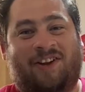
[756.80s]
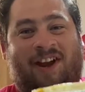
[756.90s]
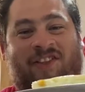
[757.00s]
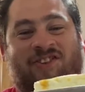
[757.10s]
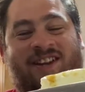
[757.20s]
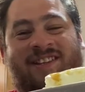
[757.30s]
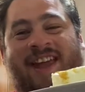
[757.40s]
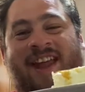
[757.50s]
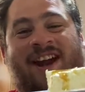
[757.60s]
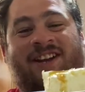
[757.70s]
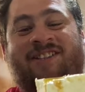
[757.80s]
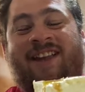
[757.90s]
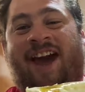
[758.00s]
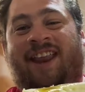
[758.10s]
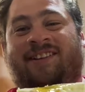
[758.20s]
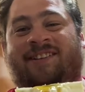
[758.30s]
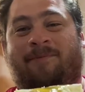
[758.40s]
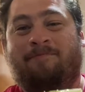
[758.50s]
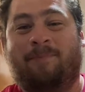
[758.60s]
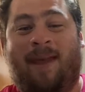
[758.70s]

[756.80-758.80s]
I got the cheesecake. I just added some